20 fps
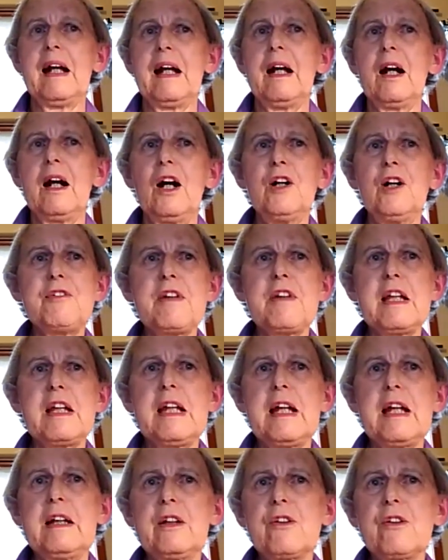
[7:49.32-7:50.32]
Over the
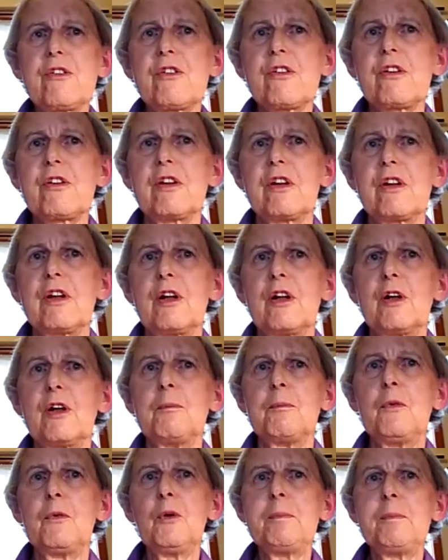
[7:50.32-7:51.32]
years,
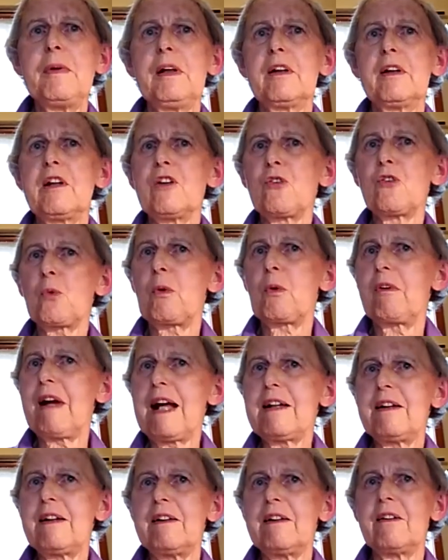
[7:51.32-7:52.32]
more buildings were
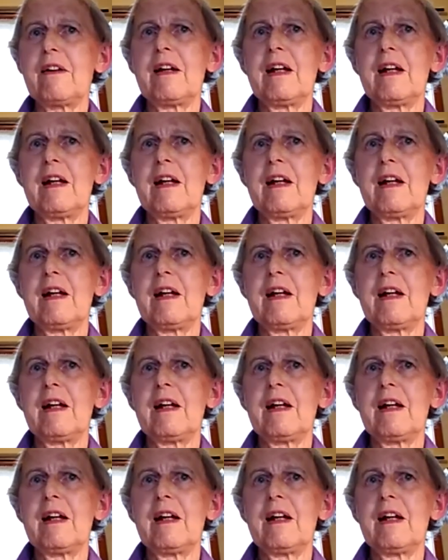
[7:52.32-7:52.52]
added